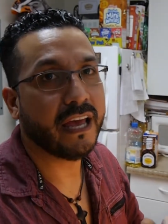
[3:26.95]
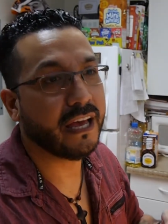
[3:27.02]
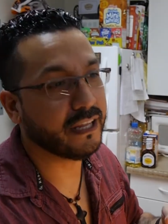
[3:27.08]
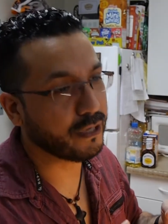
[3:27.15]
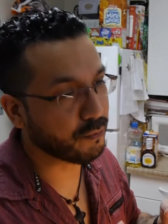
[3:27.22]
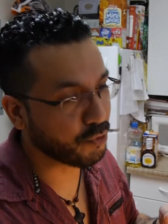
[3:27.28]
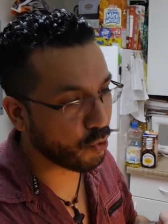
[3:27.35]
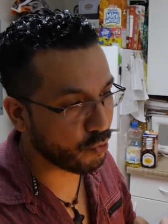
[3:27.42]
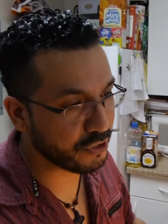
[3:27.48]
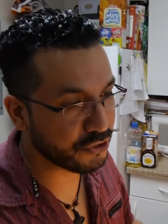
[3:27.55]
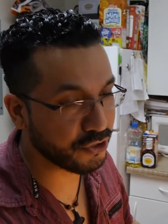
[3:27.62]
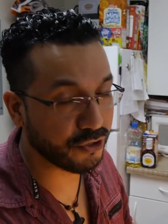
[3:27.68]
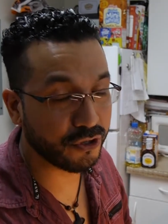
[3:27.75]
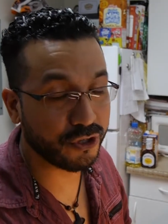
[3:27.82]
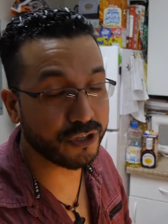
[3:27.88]
And I'm going
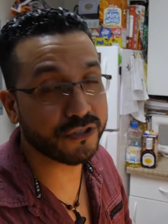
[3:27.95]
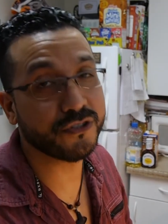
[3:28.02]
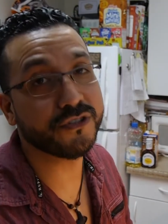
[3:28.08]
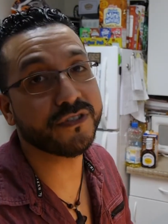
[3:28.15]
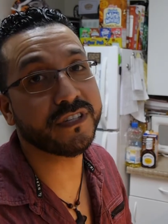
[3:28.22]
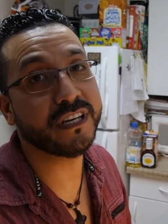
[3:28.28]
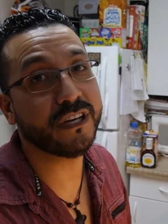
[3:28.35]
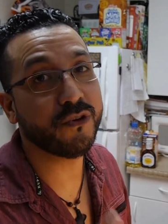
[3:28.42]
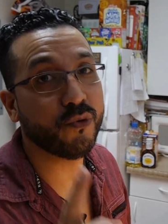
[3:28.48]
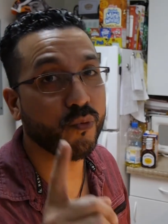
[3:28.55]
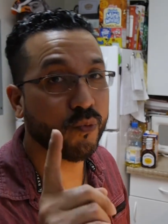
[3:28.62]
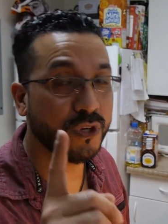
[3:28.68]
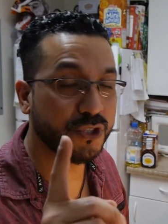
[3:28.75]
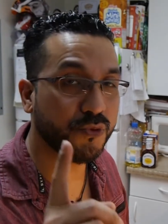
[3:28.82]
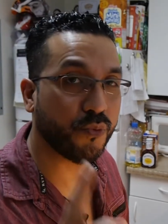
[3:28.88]
to look to see
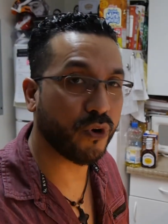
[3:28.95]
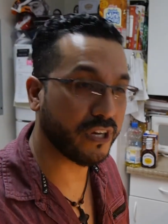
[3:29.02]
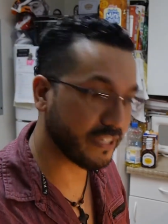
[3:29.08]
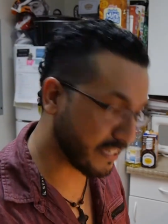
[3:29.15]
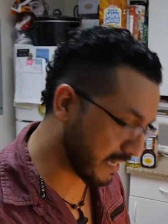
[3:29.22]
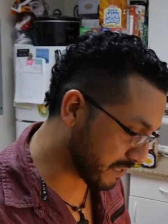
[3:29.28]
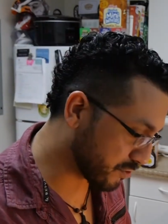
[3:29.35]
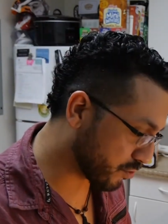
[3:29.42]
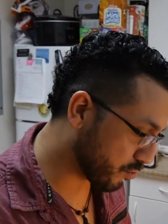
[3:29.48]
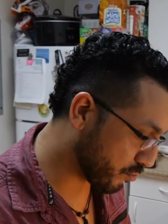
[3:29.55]
which one guessed